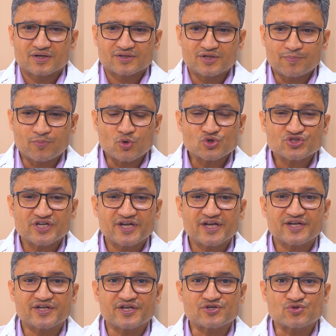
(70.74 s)
the
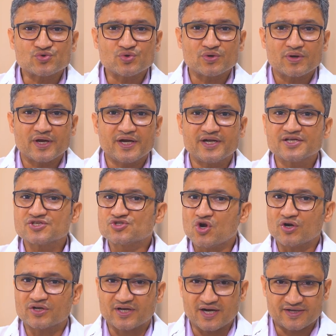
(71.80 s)
prostatic tissue it is
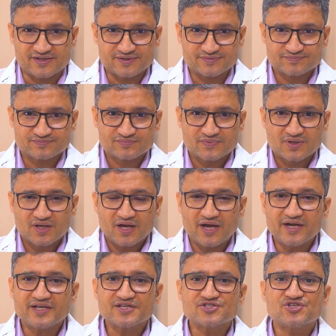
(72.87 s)
not cut.
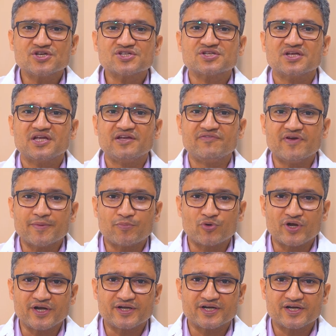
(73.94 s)
It is just
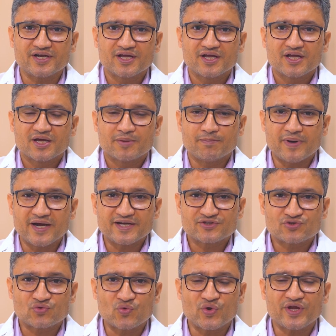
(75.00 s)
evaporated by
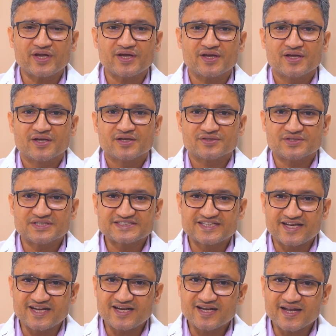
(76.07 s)
throwing this
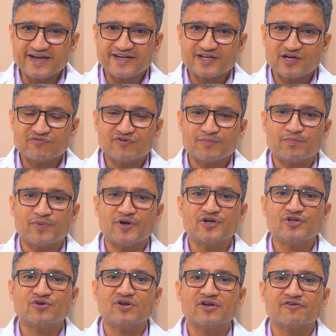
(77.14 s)
green light of a
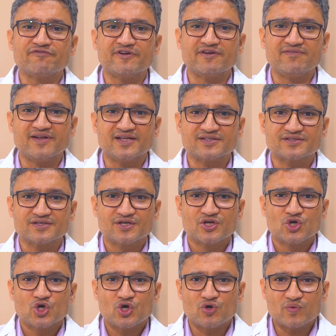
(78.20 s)
particular wavelength
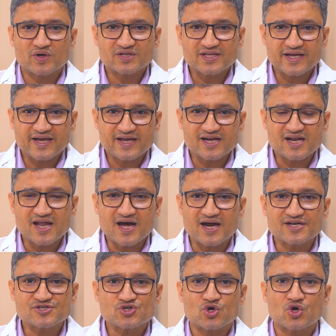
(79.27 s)
over the
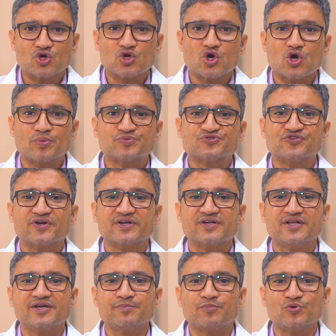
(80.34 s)
enlarged or
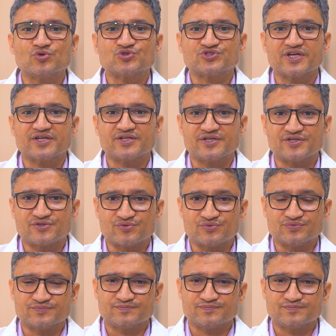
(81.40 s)
obstructing prostate tissue.